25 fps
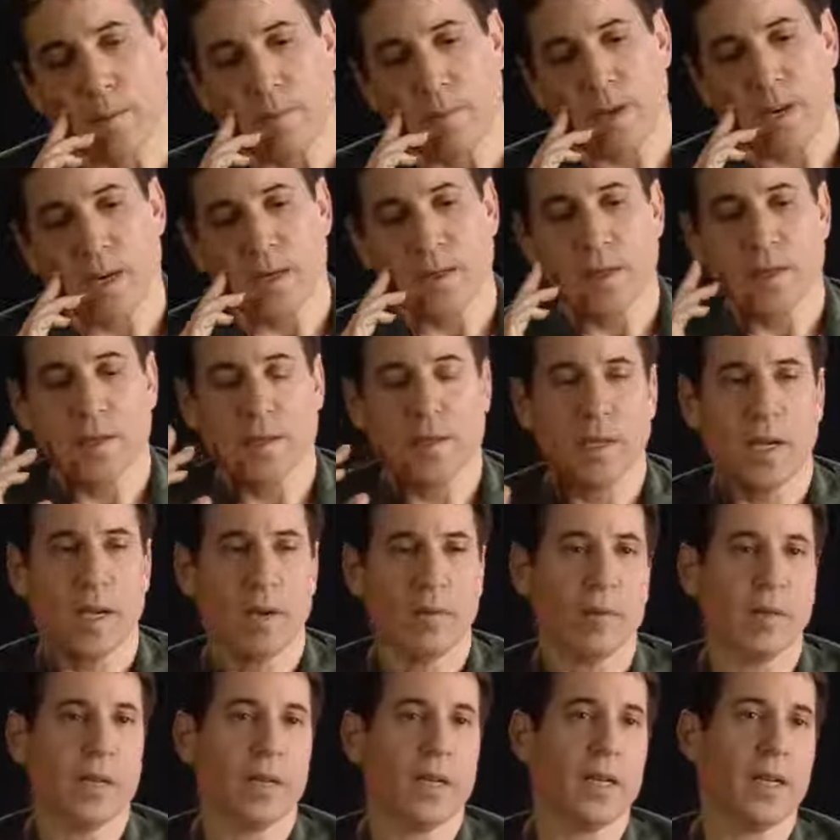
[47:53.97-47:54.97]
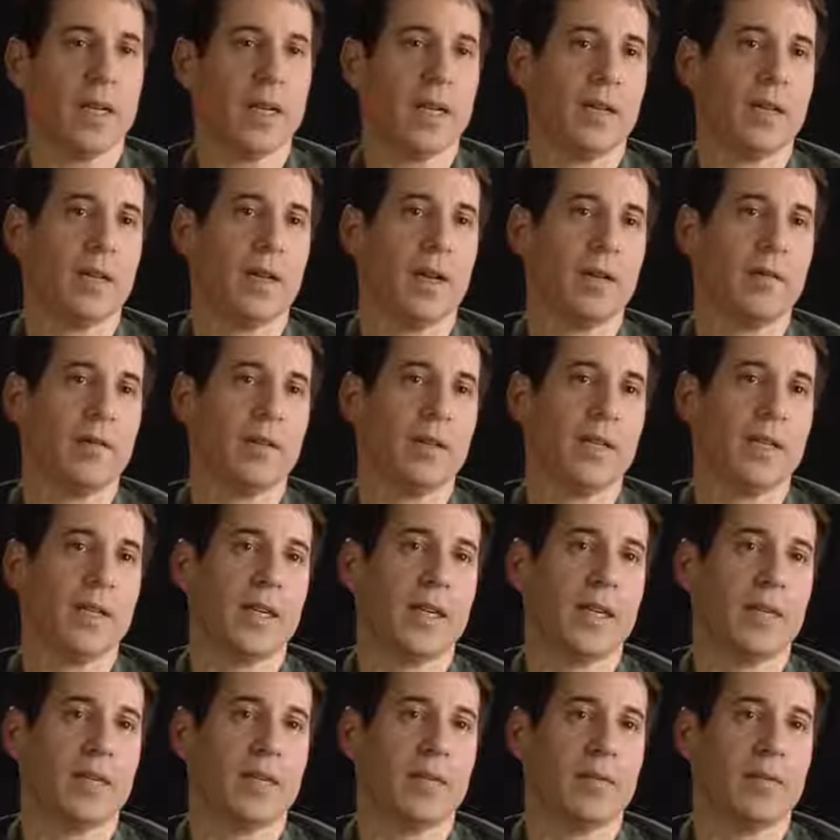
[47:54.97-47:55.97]
But as I say, I really can't
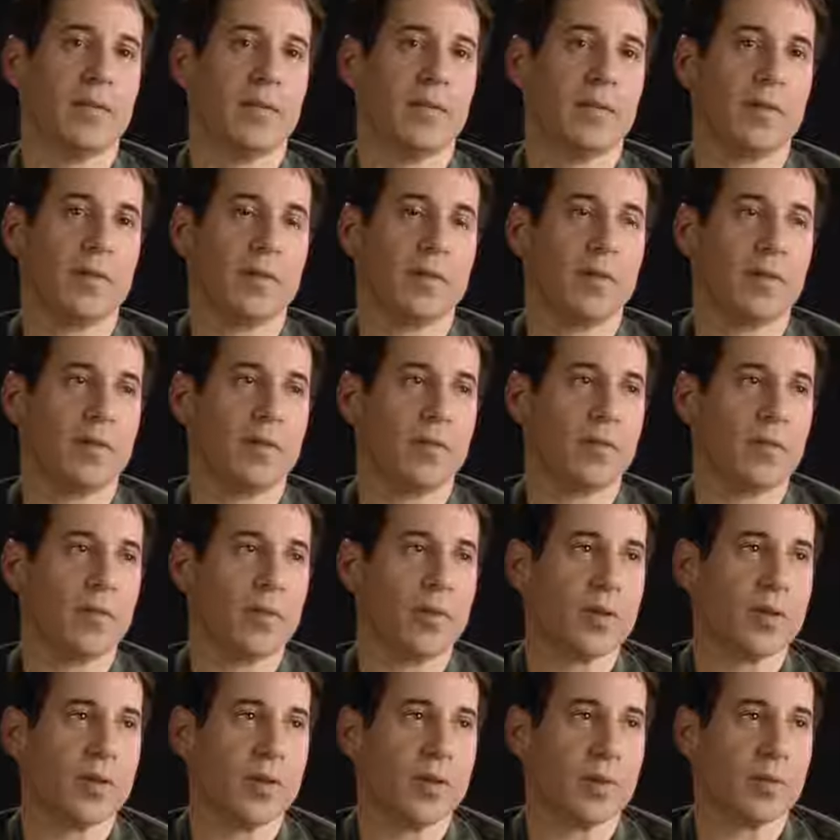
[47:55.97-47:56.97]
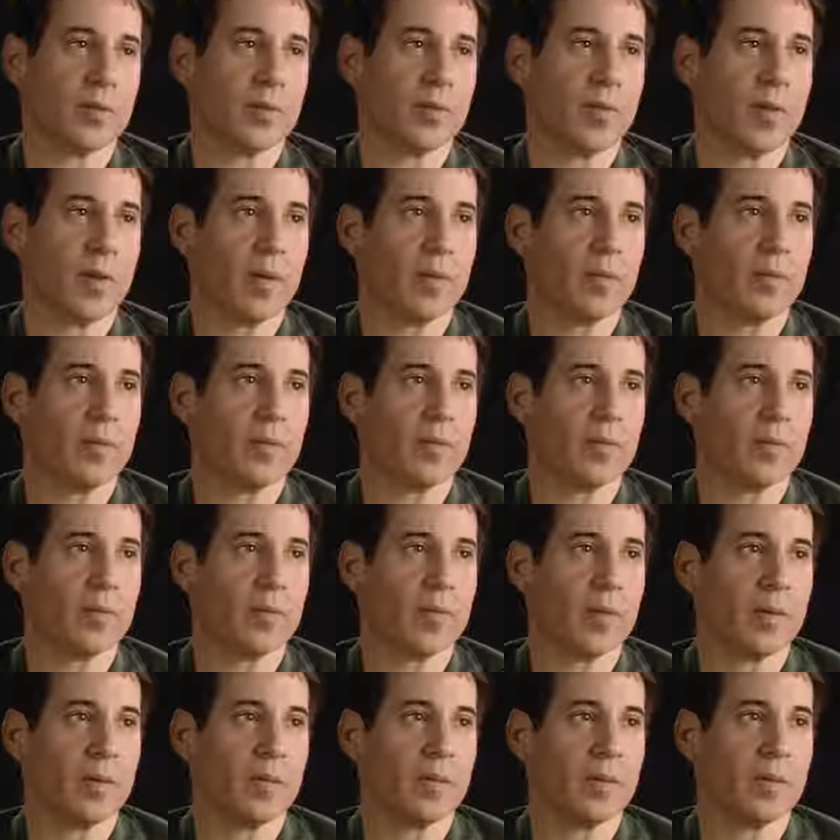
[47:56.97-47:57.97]
divorce him from
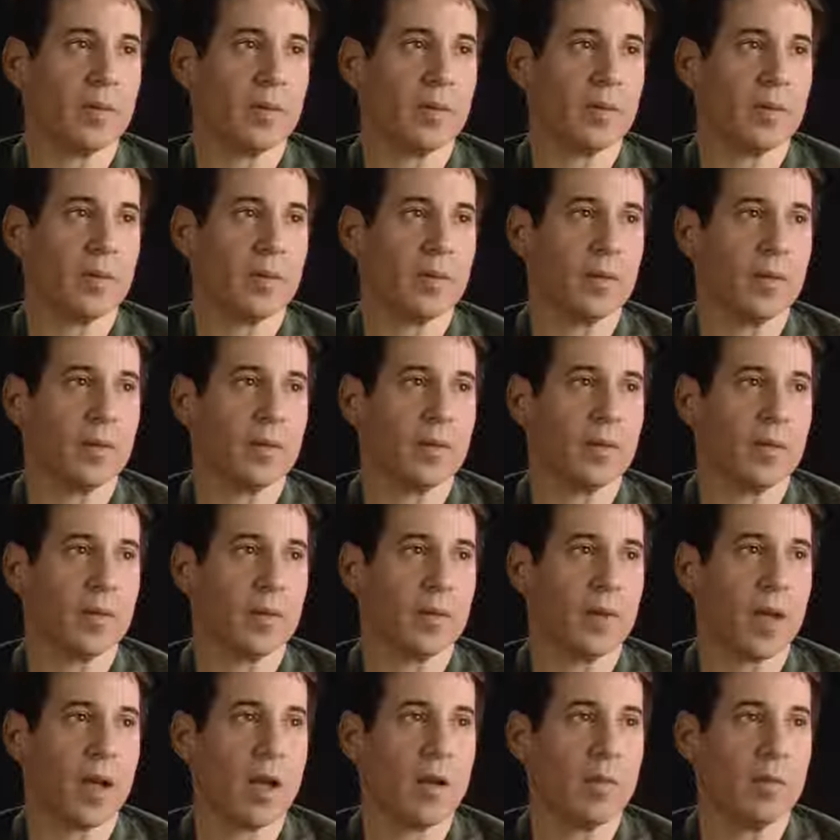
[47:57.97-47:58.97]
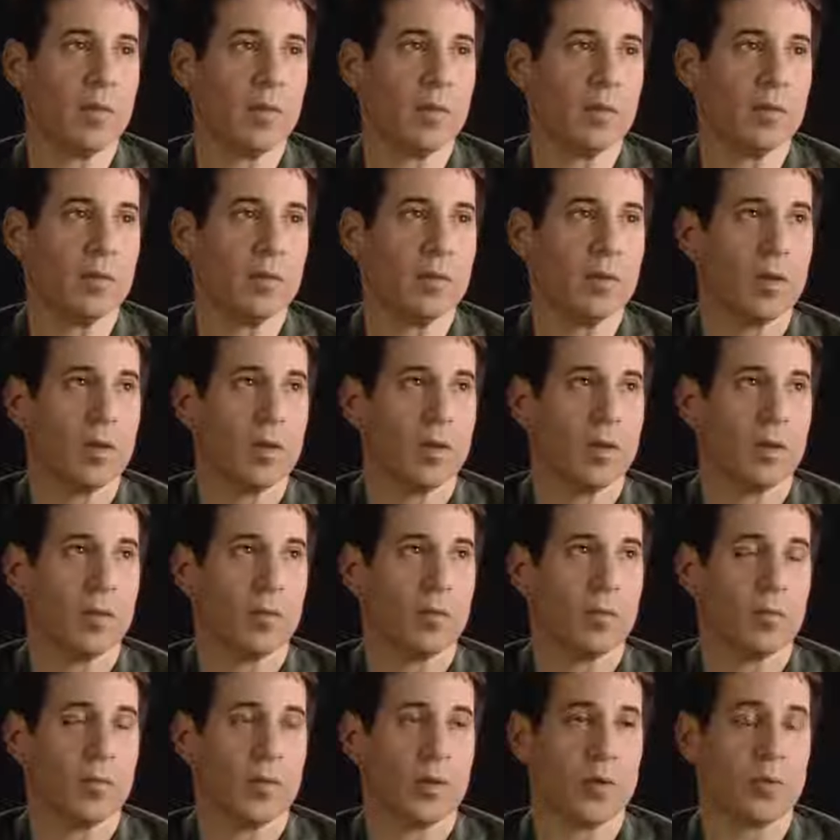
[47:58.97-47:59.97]
the phenomenal
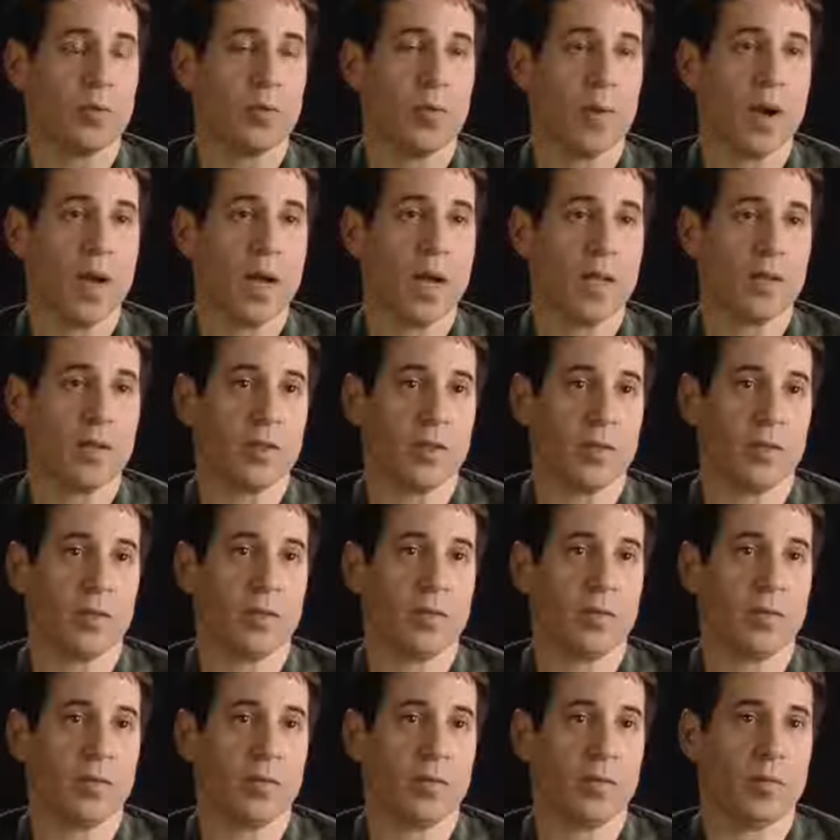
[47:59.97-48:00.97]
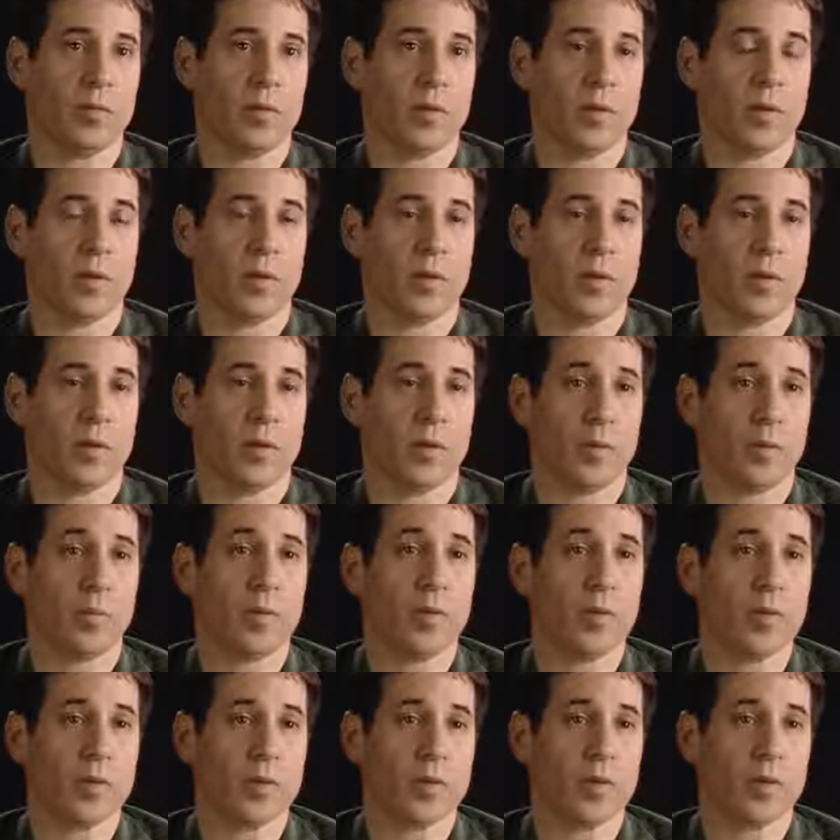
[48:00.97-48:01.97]
response to the
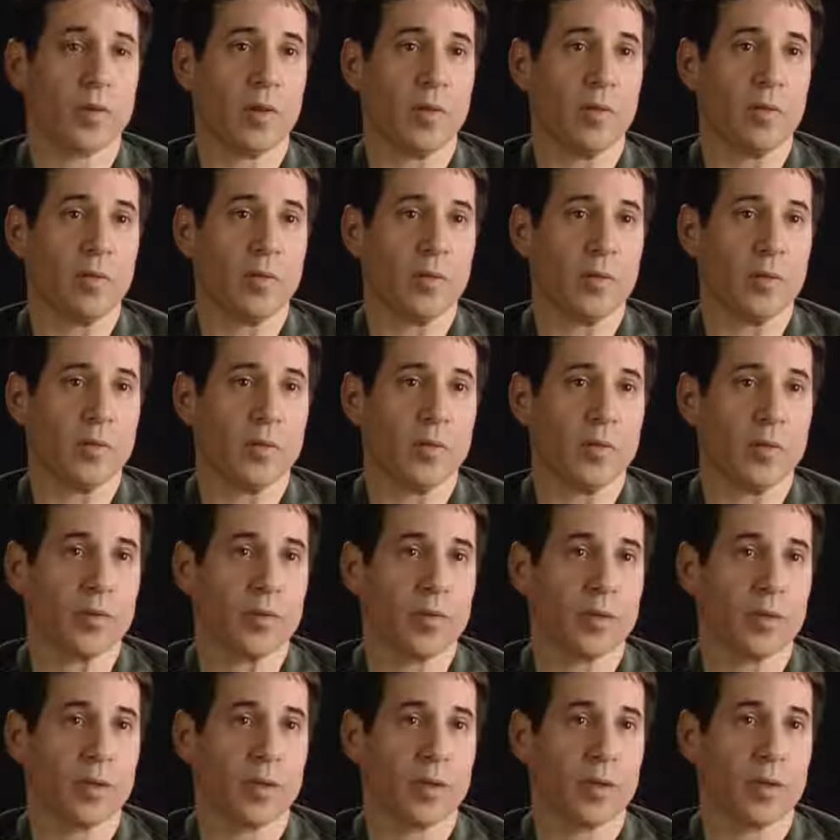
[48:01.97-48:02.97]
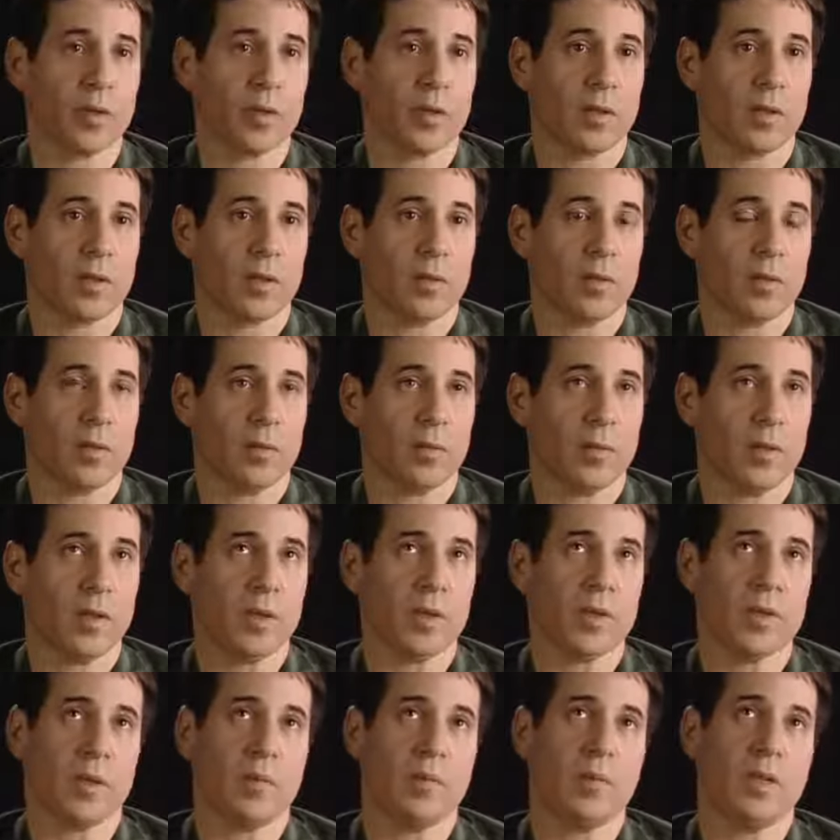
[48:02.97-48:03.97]
person of Bruce,
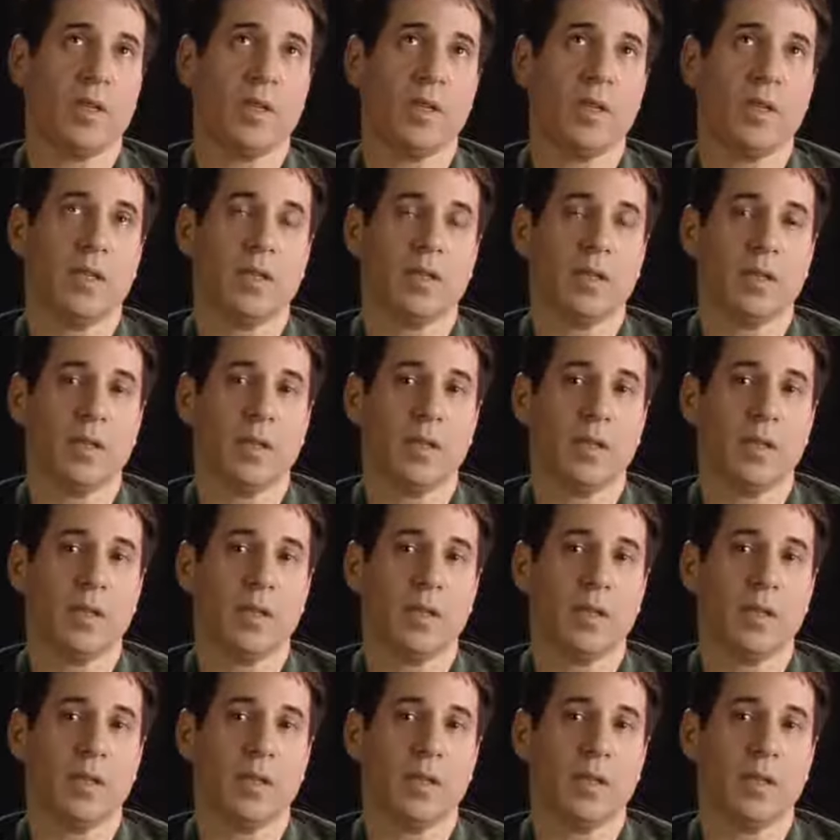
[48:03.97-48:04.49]
because I mean he